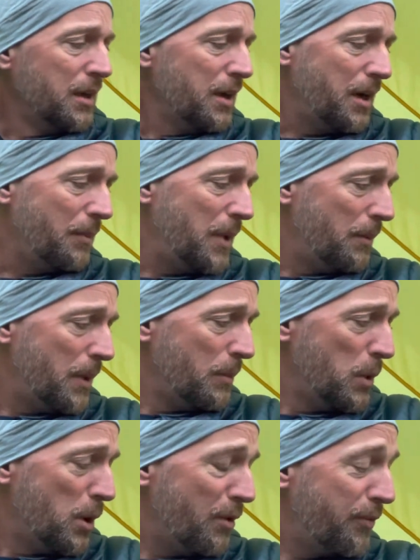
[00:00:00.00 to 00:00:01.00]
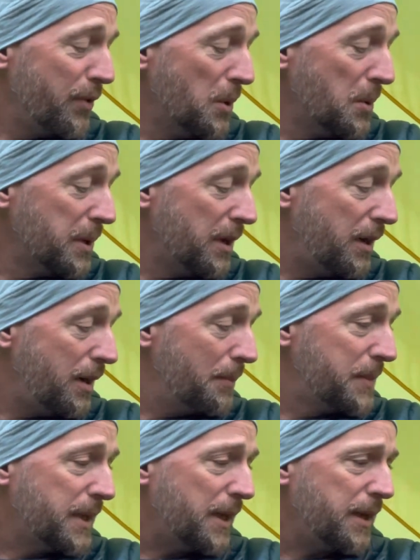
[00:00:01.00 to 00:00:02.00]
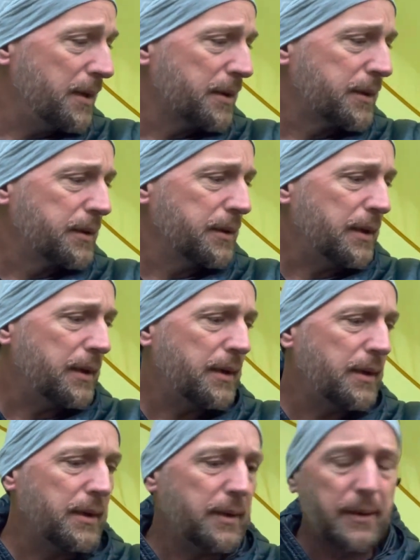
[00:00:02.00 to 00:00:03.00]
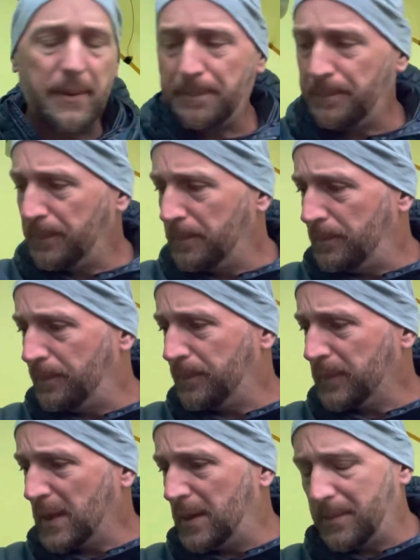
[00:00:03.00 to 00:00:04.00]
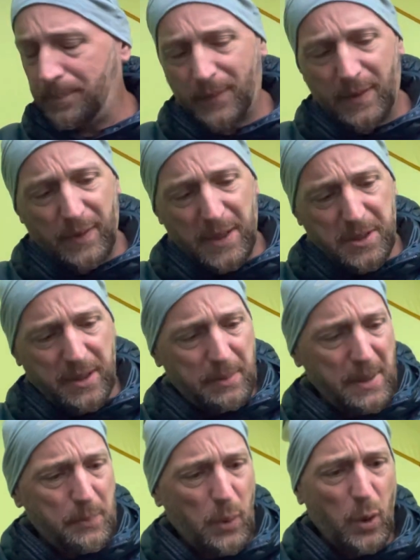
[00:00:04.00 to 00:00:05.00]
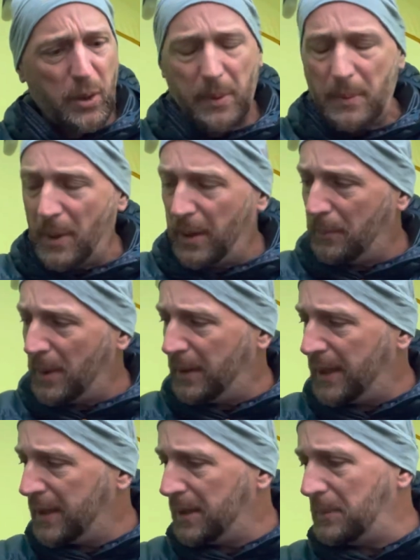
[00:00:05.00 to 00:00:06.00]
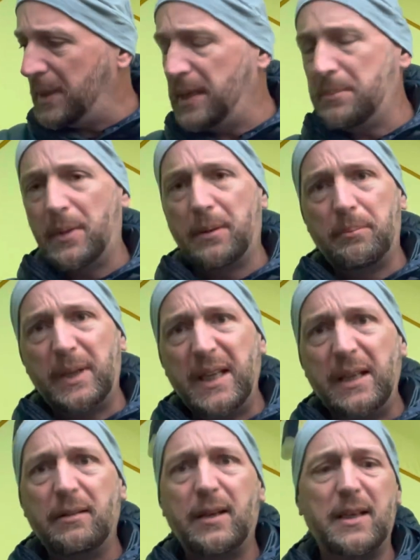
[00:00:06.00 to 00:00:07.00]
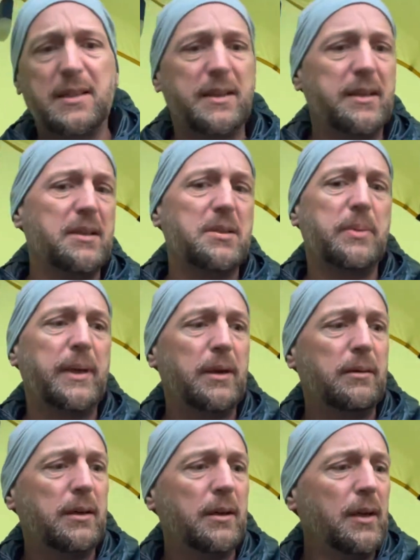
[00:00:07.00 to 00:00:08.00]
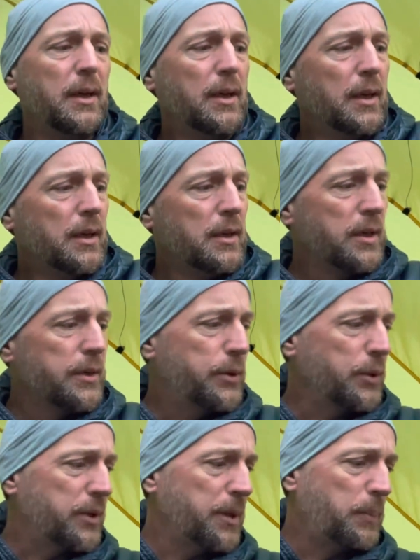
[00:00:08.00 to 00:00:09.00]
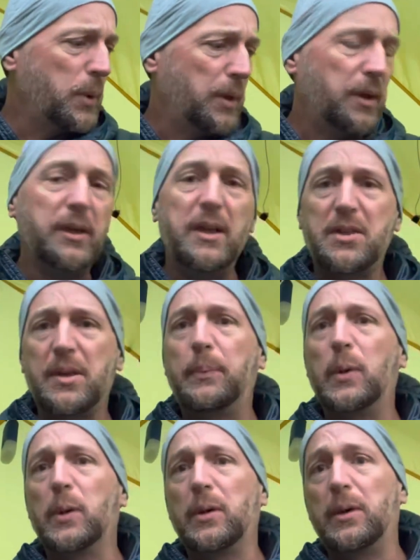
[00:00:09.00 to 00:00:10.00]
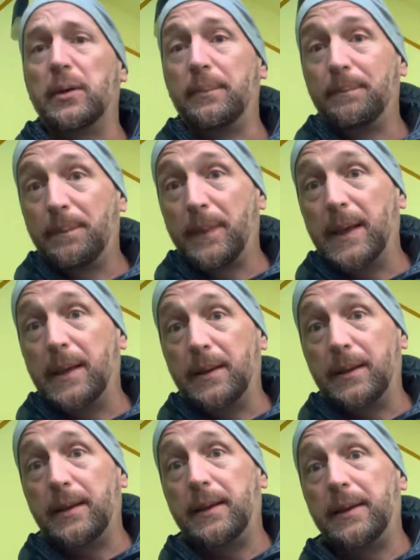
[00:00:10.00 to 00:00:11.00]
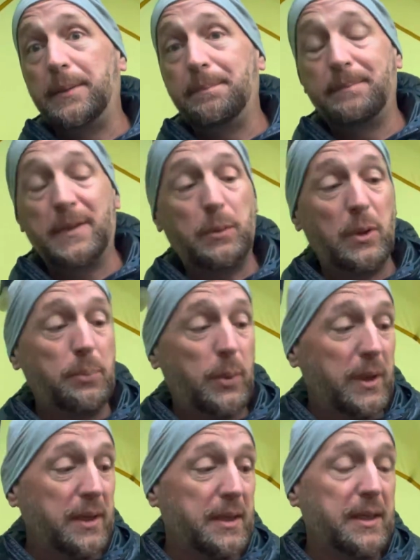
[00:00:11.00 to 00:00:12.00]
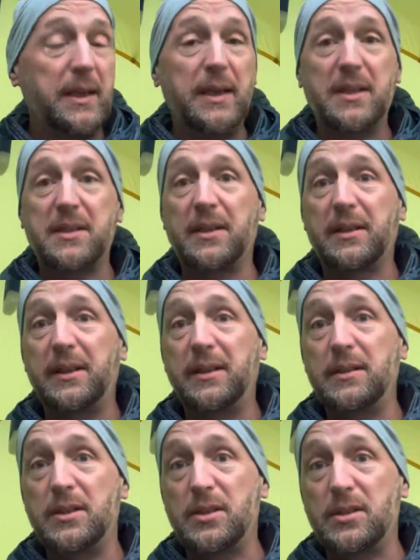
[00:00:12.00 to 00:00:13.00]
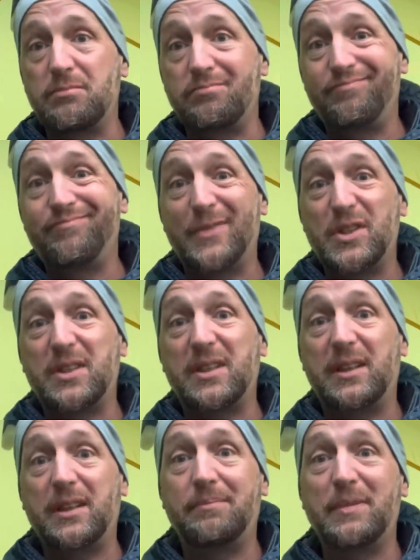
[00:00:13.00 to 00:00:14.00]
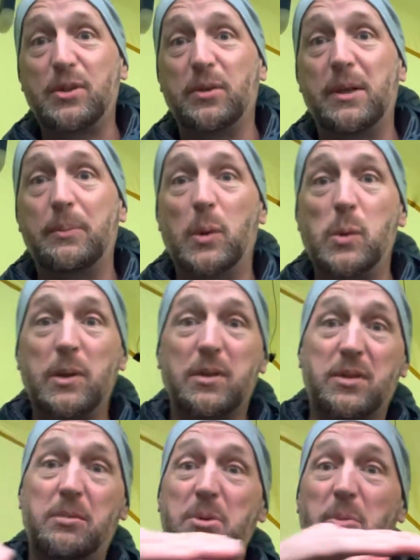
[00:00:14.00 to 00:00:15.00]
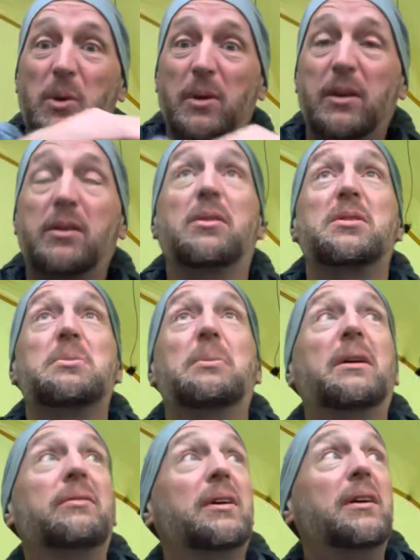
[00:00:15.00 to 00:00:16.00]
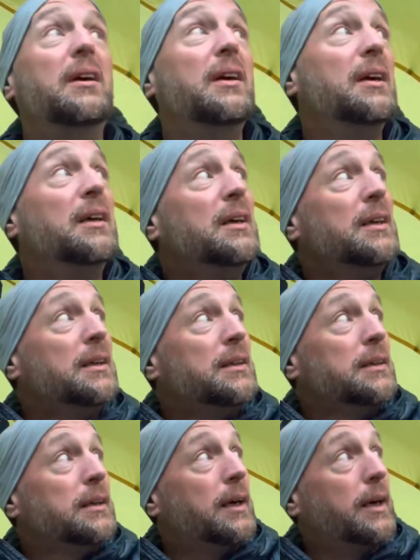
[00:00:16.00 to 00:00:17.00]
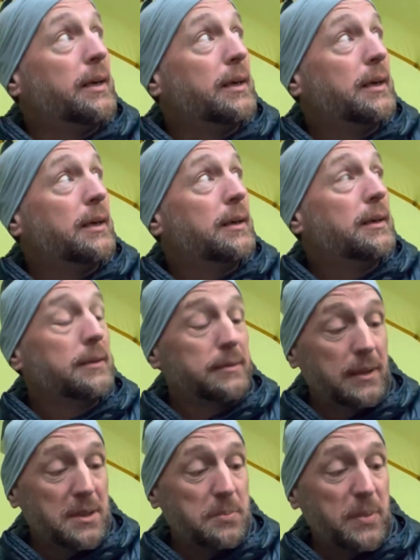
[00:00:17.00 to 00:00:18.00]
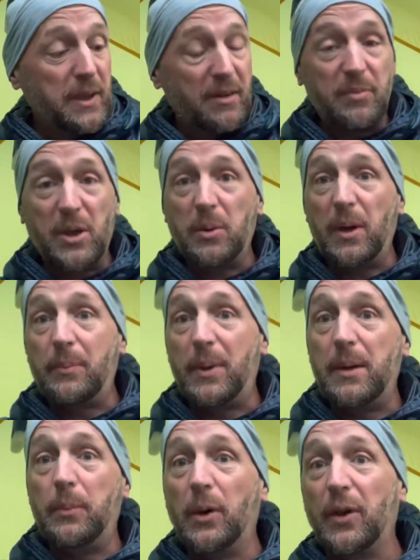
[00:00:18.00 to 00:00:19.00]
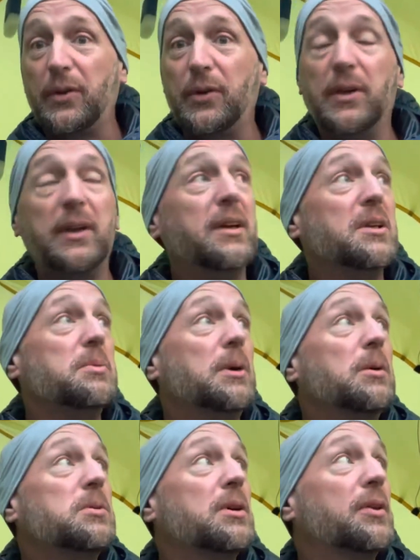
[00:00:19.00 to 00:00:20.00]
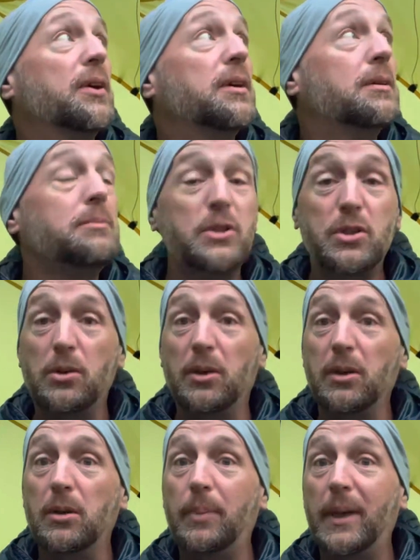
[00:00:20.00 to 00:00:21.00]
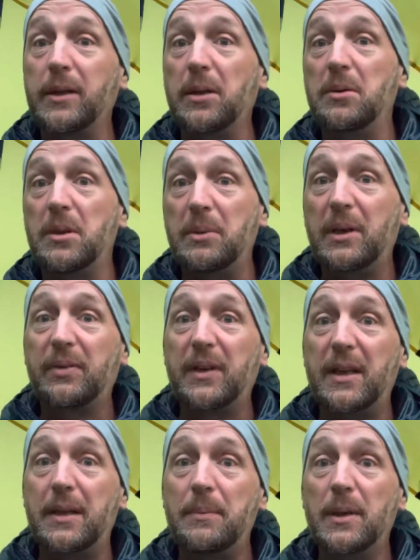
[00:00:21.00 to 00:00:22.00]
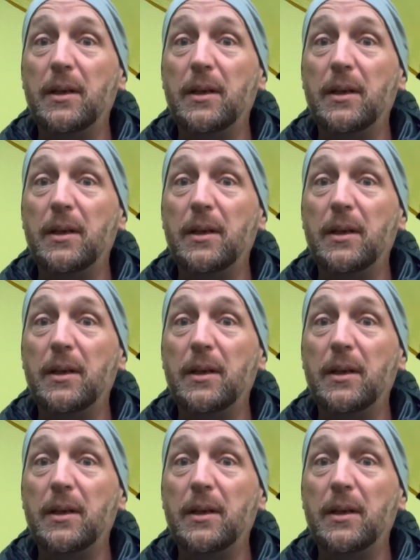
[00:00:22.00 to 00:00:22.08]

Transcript: I'm not feeling it, I'm tired. I've actually had a bit bored with my leg and my knee last night as well. I took to putting a knee support on at one point of the day yesterday, just because of the sort of boulders I was walking across and whatever. And it's been giving me quite a bit of bother through the night as well, so I think I'm just going to go back down the way I've came.